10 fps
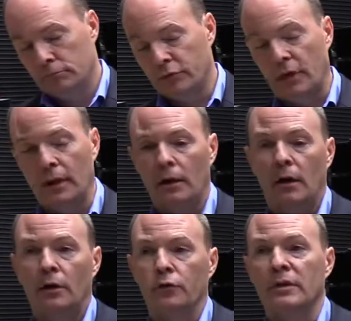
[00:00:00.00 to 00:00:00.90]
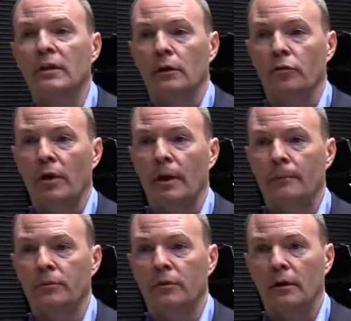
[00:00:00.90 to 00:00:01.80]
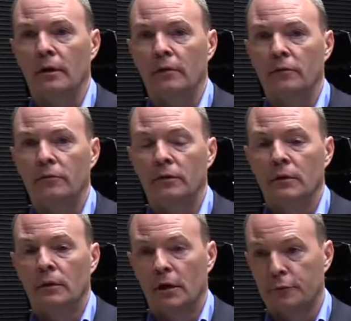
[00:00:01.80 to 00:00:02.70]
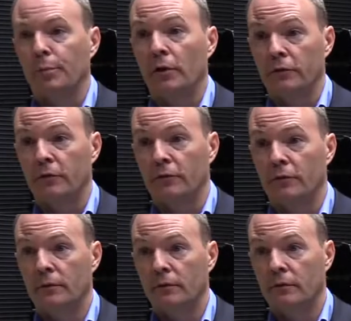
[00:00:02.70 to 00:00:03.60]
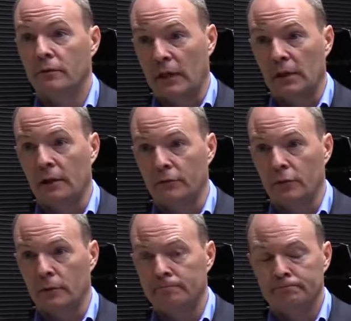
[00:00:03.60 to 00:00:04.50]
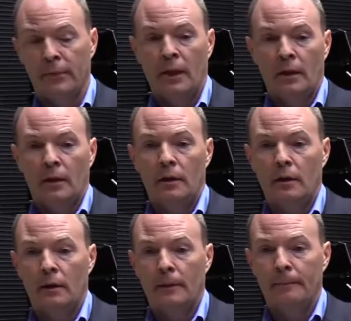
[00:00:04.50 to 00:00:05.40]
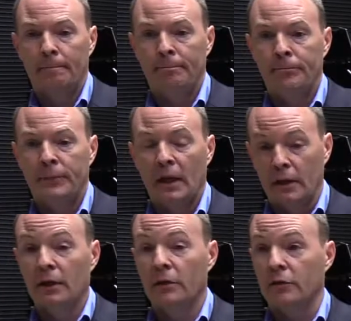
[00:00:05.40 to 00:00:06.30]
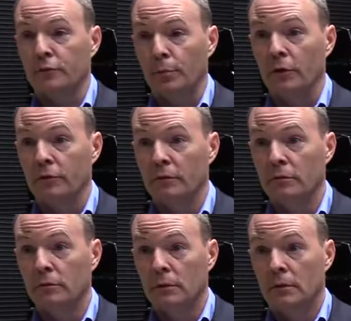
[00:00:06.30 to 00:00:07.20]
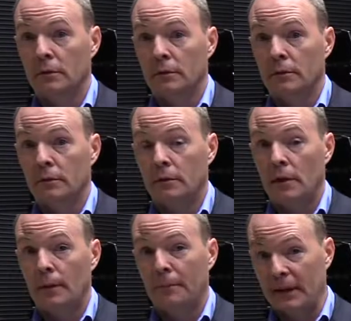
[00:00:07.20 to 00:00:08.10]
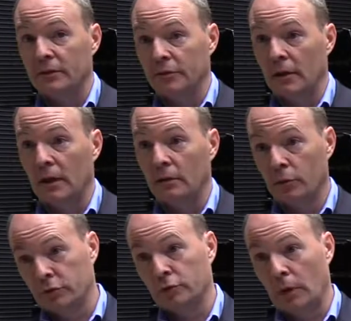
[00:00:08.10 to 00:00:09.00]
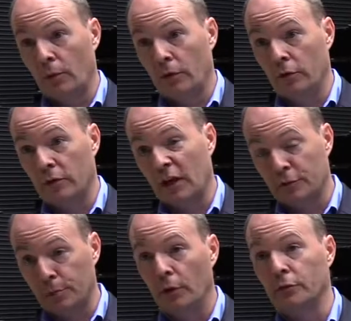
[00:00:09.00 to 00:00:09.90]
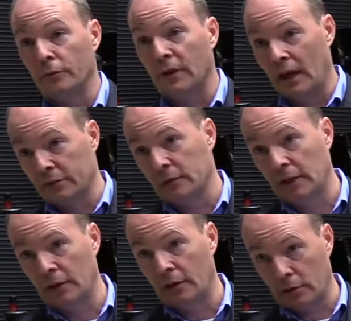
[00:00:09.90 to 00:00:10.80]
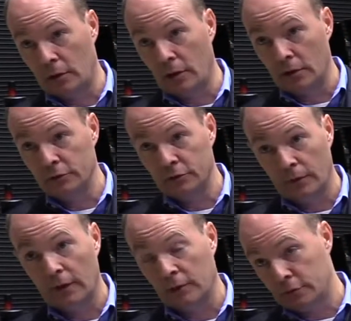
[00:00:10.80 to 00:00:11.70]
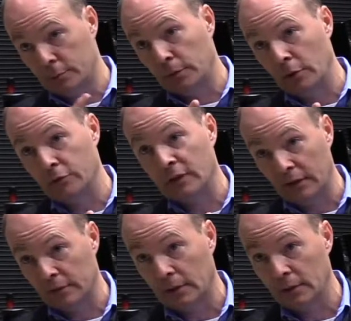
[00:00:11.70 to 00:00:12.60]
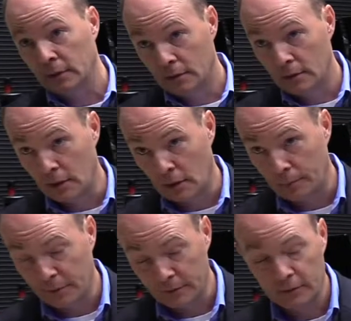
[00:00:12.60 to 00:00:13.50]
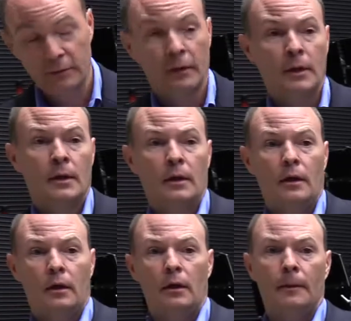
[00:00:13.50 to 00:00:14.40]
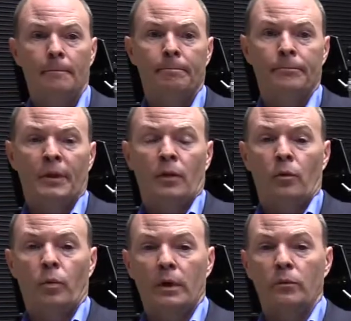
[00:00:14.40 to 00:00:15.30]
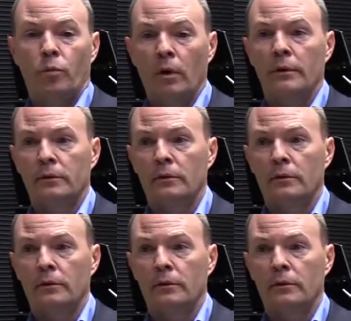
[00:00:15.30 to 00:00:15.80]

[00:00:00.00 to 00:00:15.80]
say, 100 kilograms of explosive satellite fuel. And it is explosive by design, which is why we use explosive gasoline in our cars so that it explodes nicely in our pistons. We want